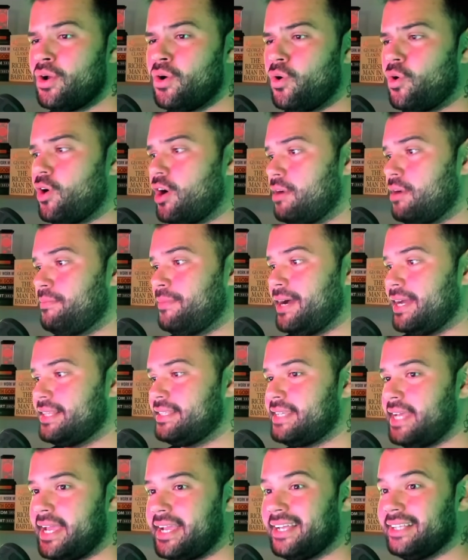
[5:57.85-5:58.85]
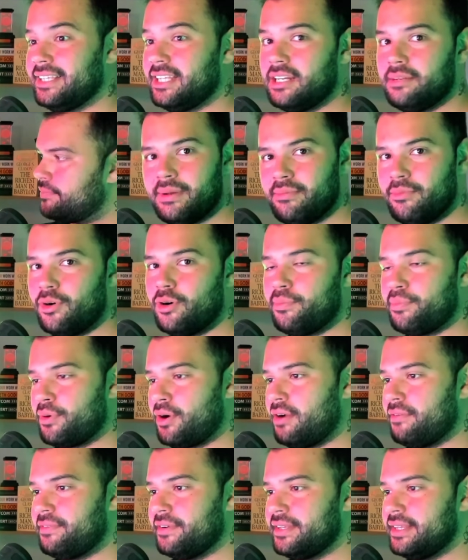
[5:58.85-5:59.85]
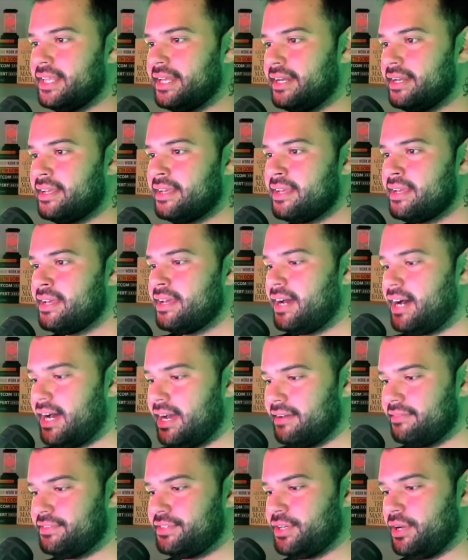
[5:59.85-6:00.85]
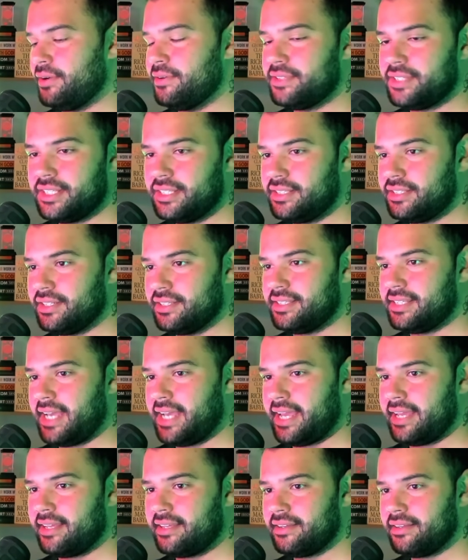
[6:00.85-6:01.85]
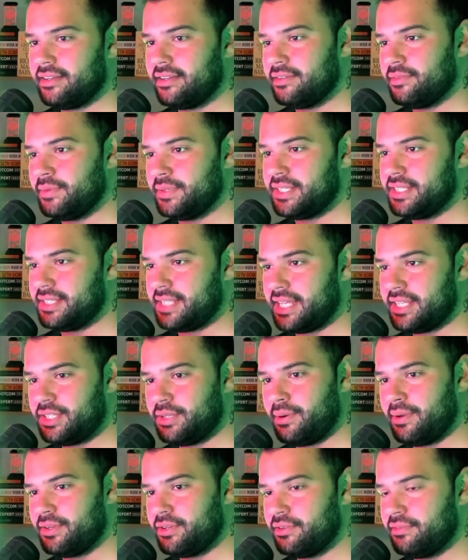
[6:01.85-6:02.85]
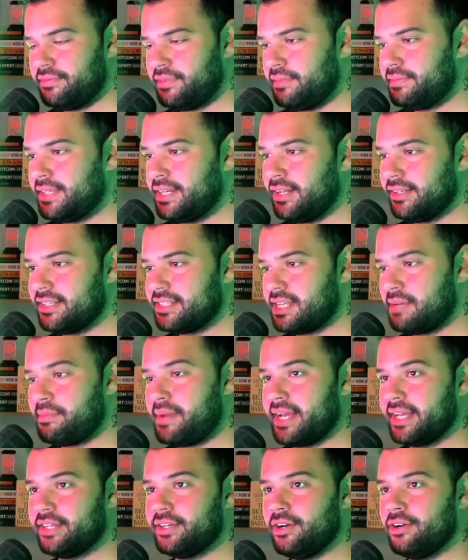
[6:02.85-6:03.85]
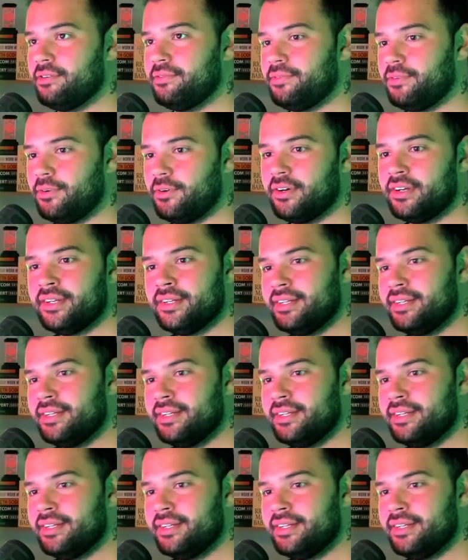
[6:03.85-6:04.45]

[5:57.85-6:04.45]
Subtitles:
or I might take a little bit more profit than I've chosen to take, which is that $250 I might go for,